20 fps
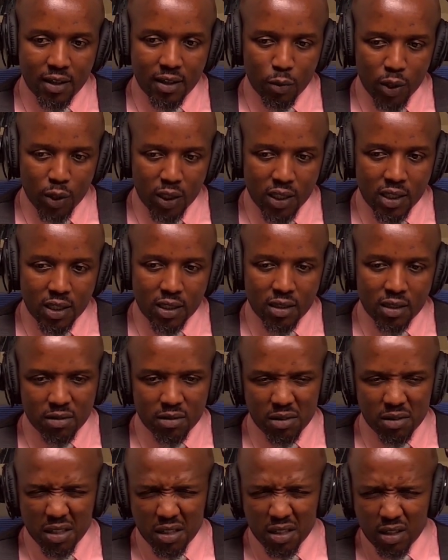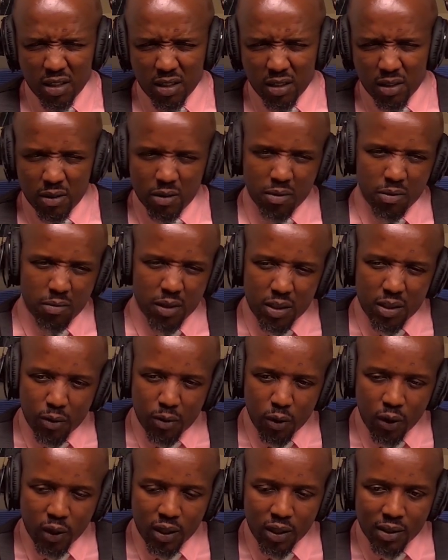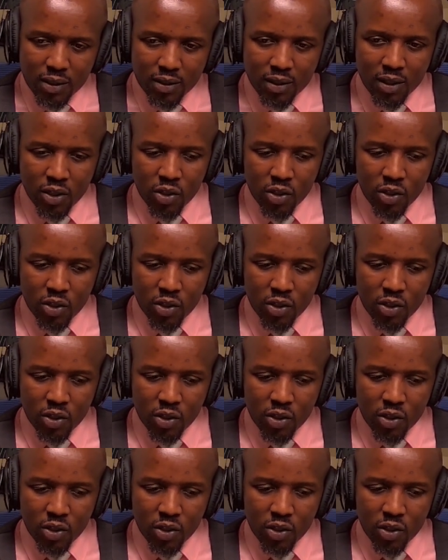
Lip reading: wheat, edible oils.